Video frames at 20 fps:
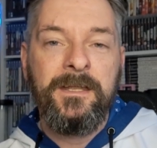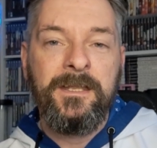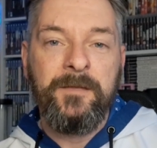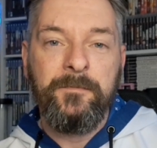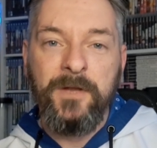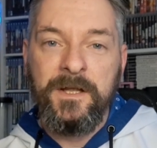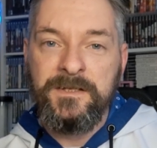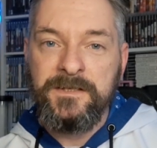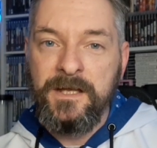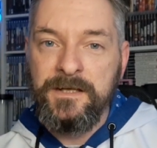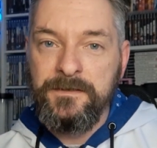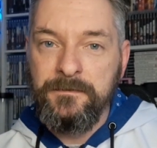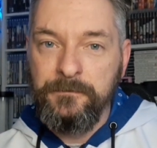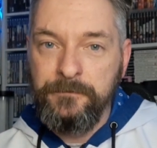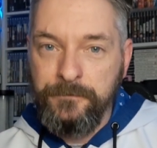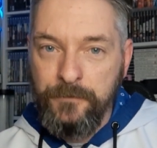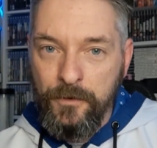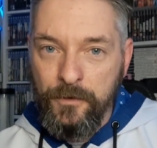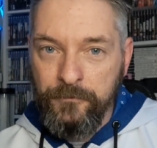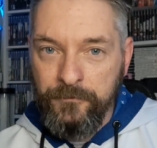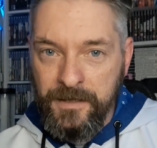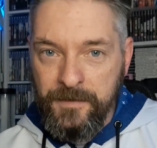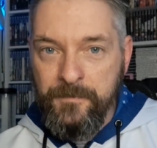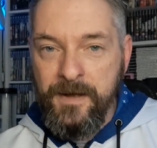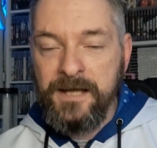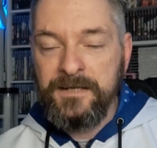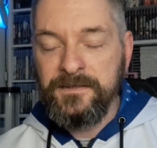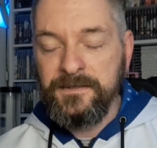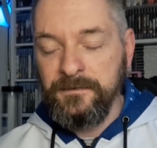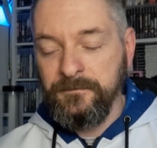the PlayStation 4
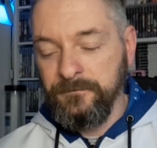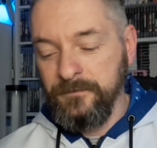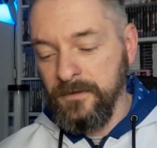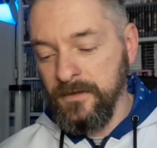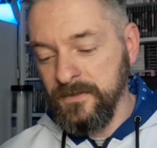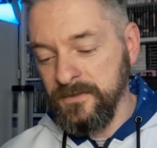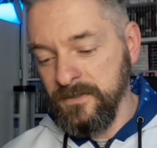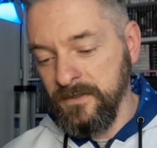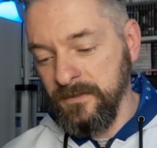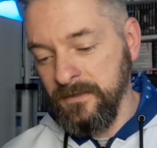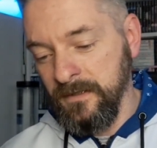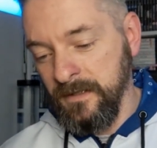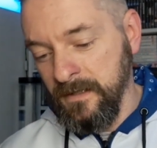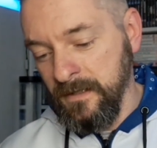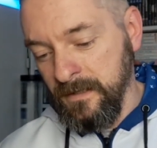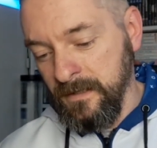remastered version.